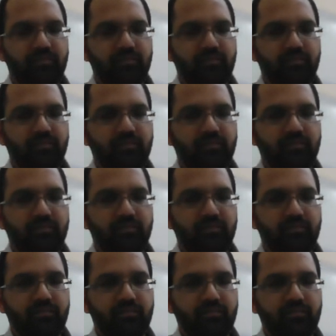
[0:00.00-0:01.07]

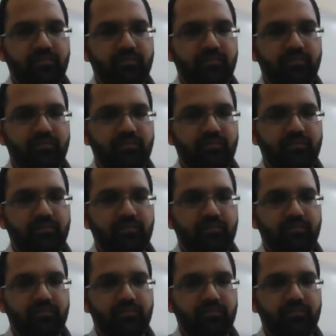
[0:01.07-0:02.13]

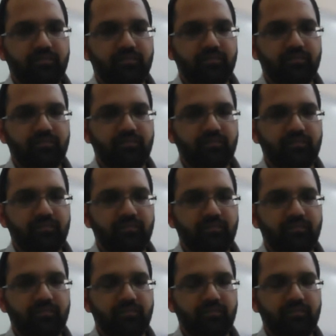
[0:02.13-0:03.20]

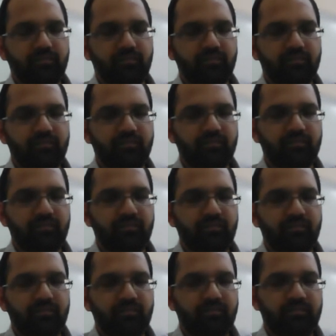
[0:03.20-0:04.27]

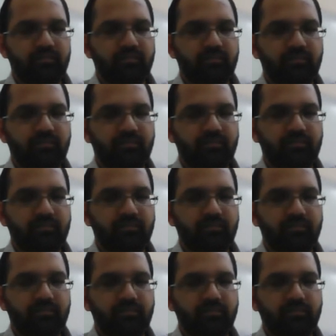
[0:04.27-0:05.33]

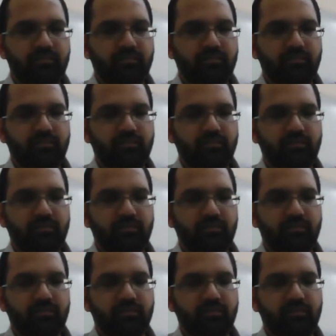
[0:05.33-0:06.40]

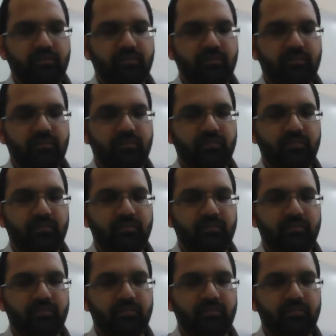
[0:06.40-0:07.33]
This person isn't speaking.